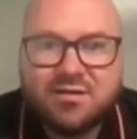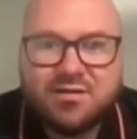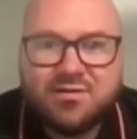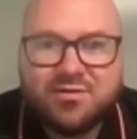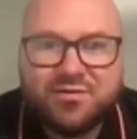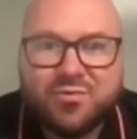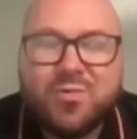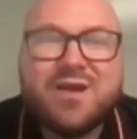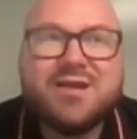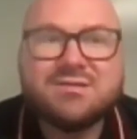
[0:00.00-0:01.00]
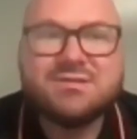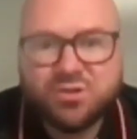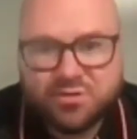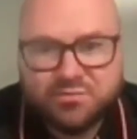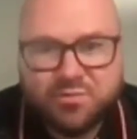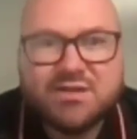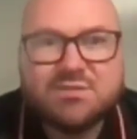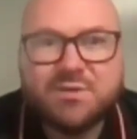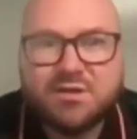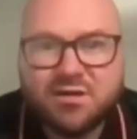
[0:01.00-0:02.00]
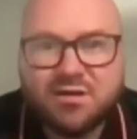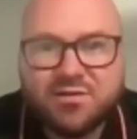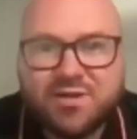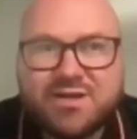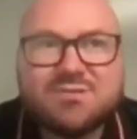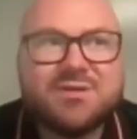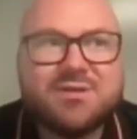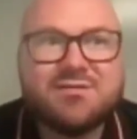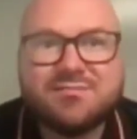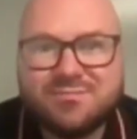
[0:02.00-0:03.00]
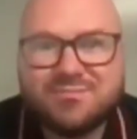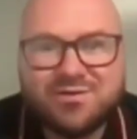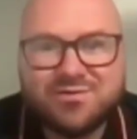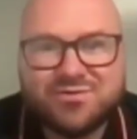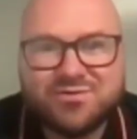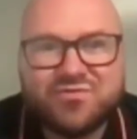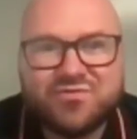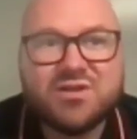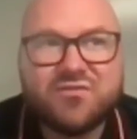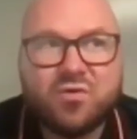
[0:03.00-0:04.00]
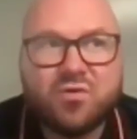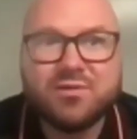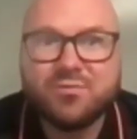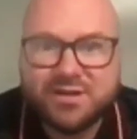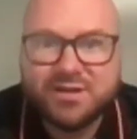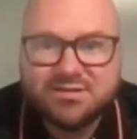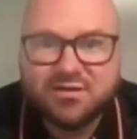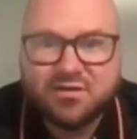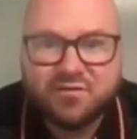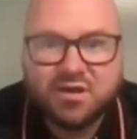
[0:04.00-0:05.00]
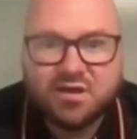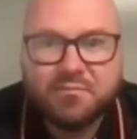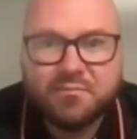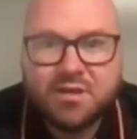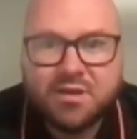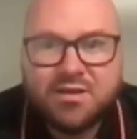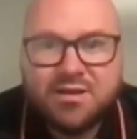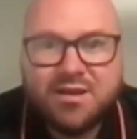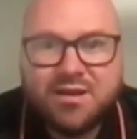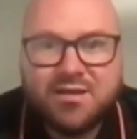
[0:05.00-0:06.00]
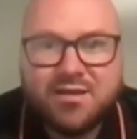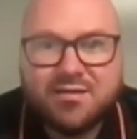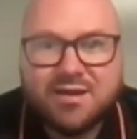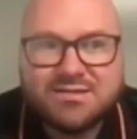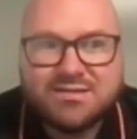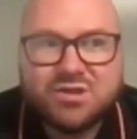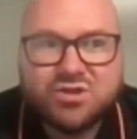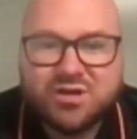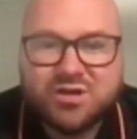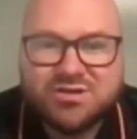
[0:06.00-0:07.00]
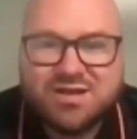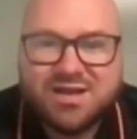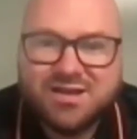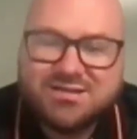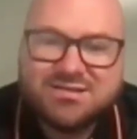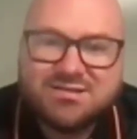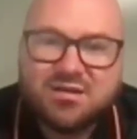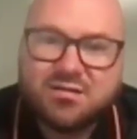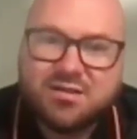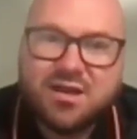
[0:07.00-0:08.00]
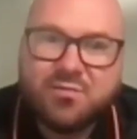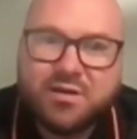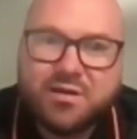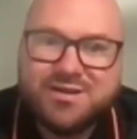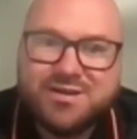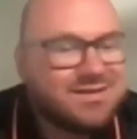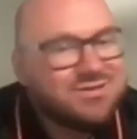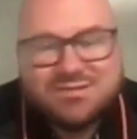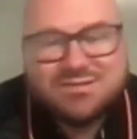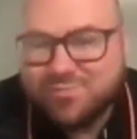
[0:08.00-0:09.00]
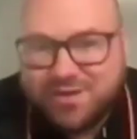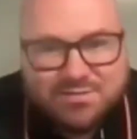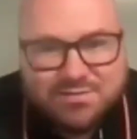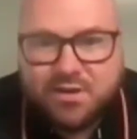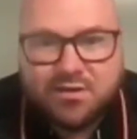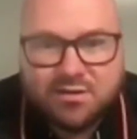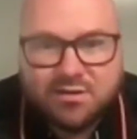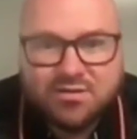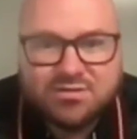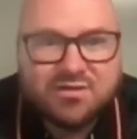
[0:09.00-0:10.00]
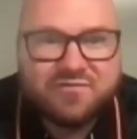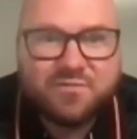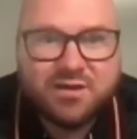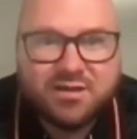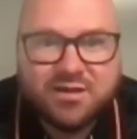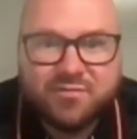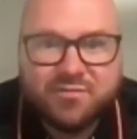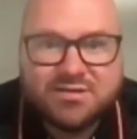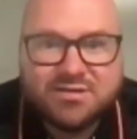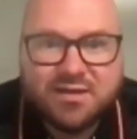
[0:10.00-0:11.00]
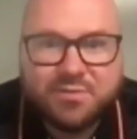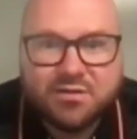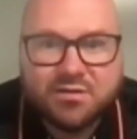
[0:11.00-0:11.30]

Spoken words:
on the way it's been done, the way it's been, sort of transformed to the way it's done over time. And as an industry, it just kind of gets stuck that way because that's just the way it's been. And there's enough money that everybody's happy.